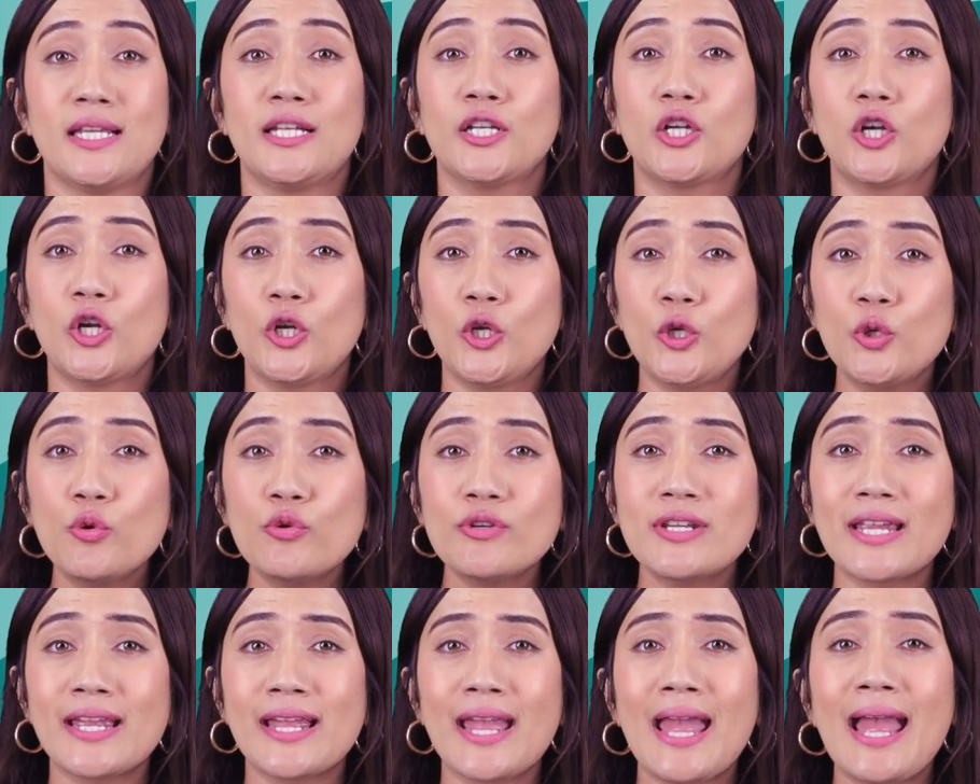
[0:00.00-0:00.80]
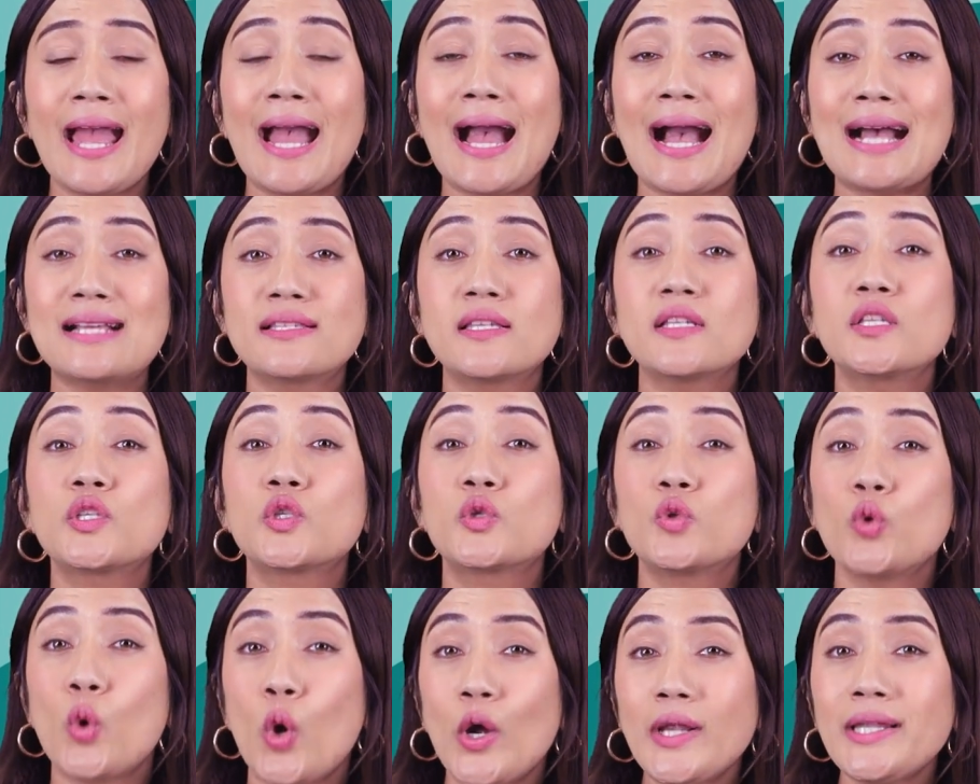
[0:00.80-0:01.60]
including as a
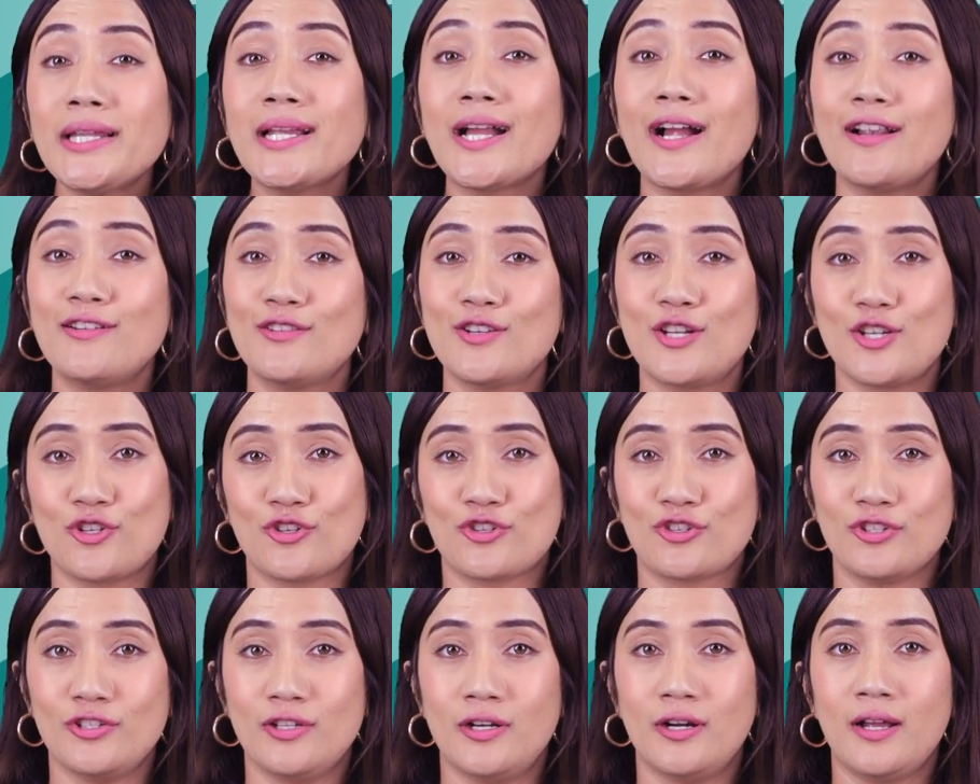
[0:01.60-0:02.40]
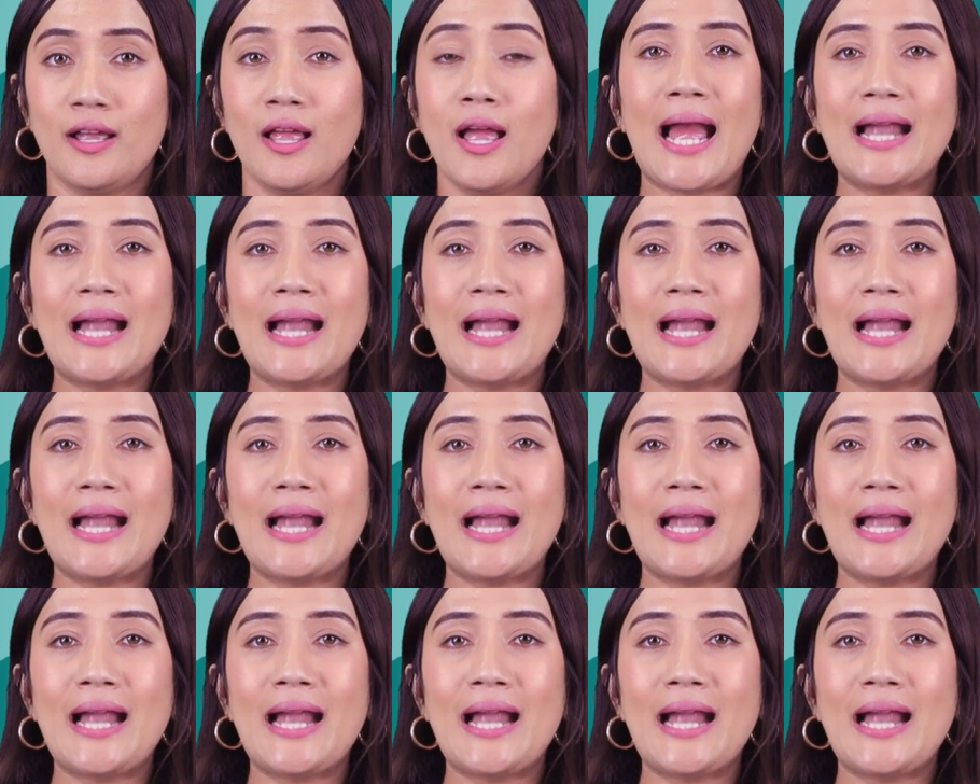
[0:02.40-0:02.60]
soil conditioner,